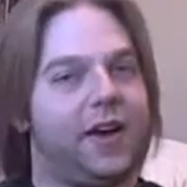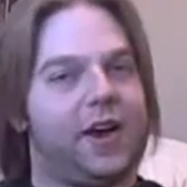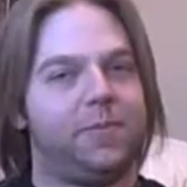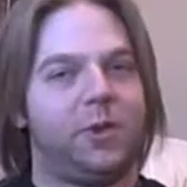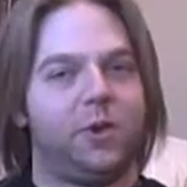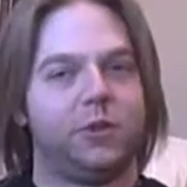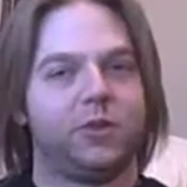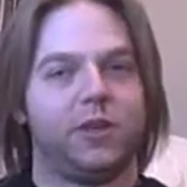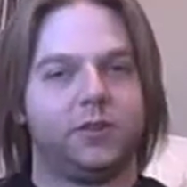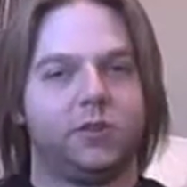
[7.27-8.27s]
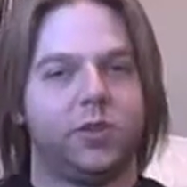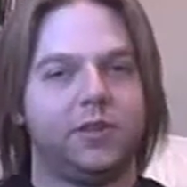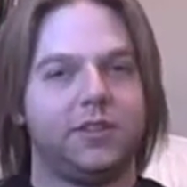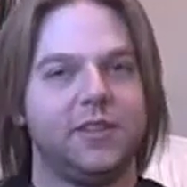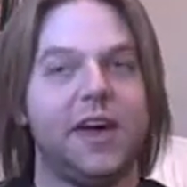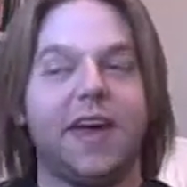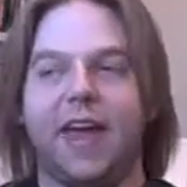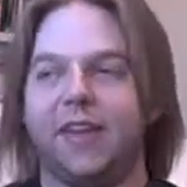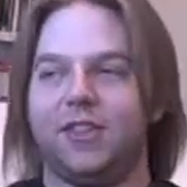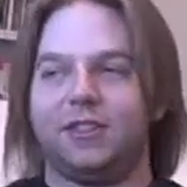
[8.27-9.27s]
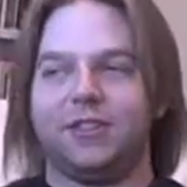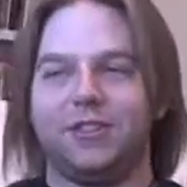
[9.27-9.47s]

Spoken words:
I'm your host, Andrew Tracy, and this